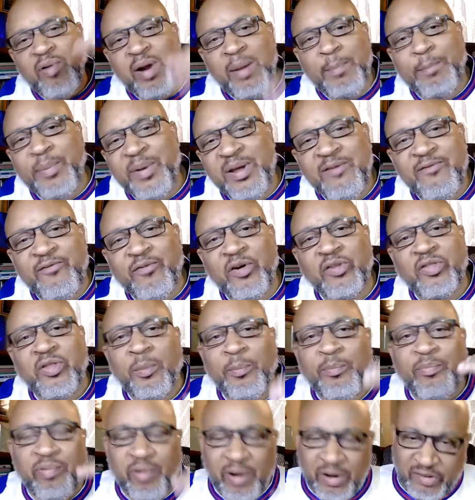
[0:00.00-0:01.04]
prepping for
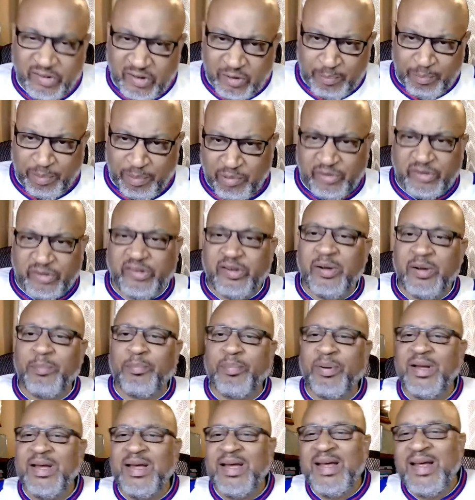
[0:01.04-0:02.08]
the
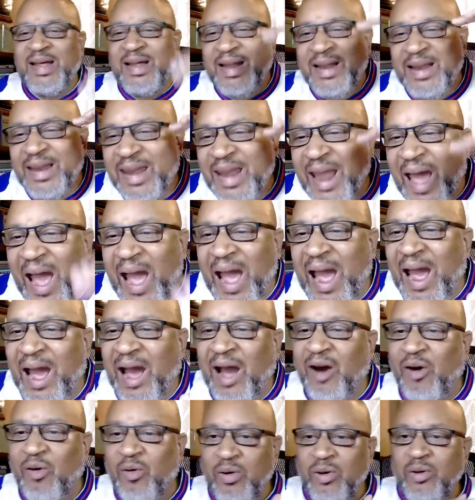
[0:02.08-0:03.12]
principalship
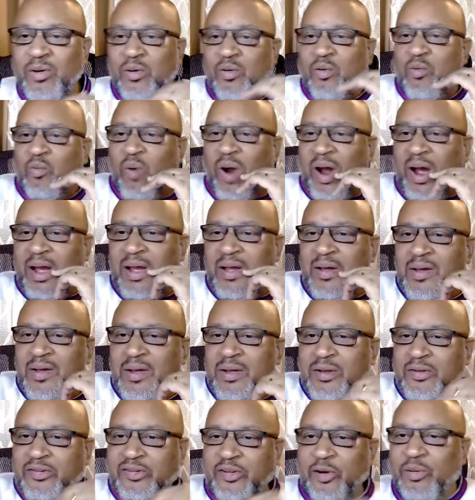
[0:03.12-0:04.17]
now, right?
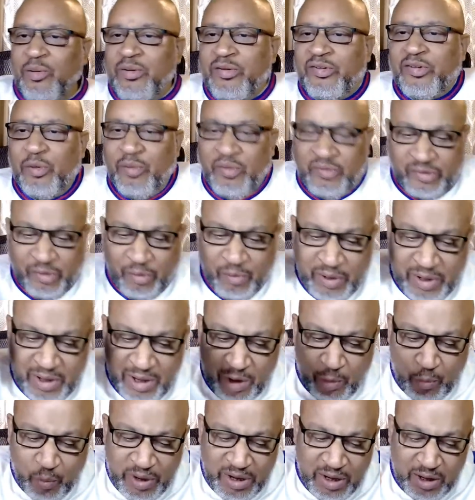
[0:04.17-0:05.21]
So
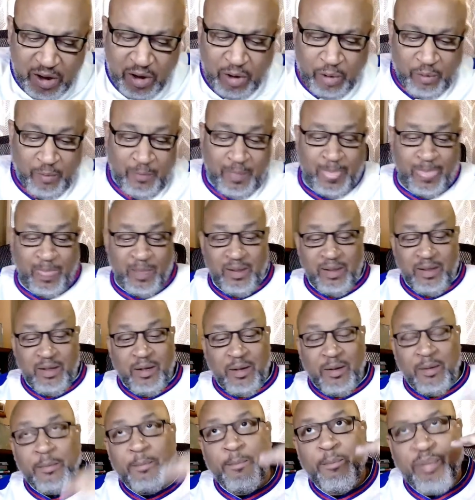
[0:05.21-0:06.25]
here we go.
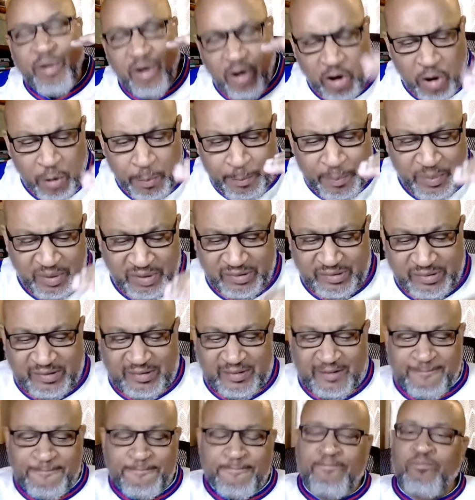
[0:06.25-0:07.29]

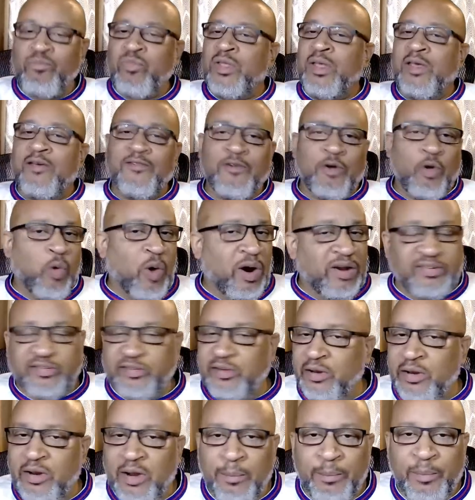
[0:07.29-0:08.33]
Purpose.
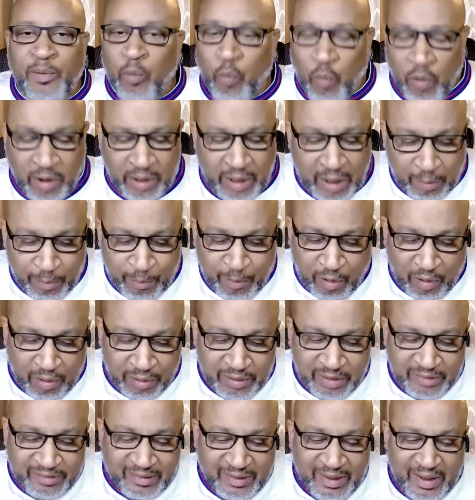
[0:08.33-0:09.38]
Question number one. I'm
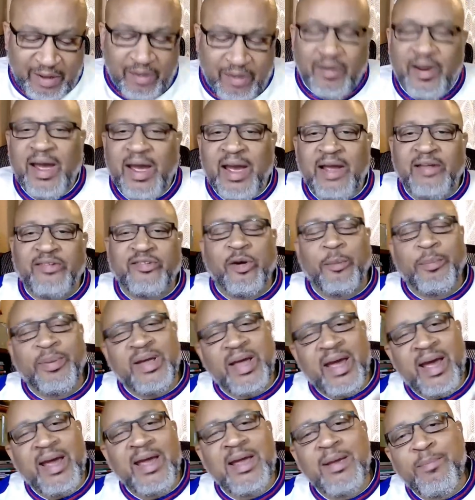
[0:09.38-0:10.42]
calling this letter A. So it'll
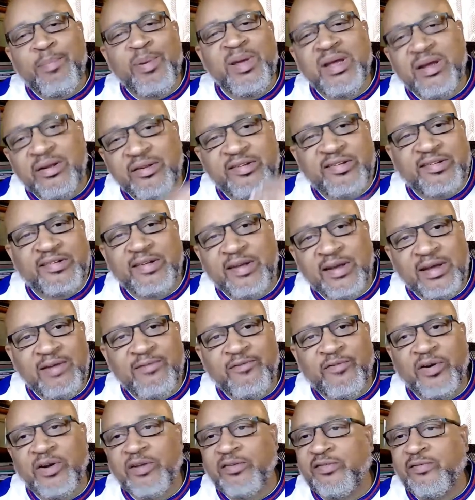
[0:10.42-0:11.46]
be A, B, and
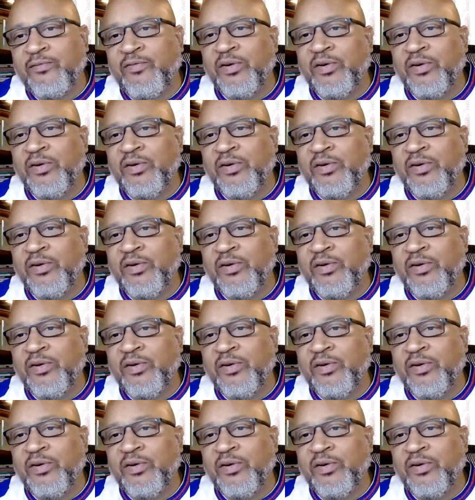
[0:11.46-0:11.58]
C for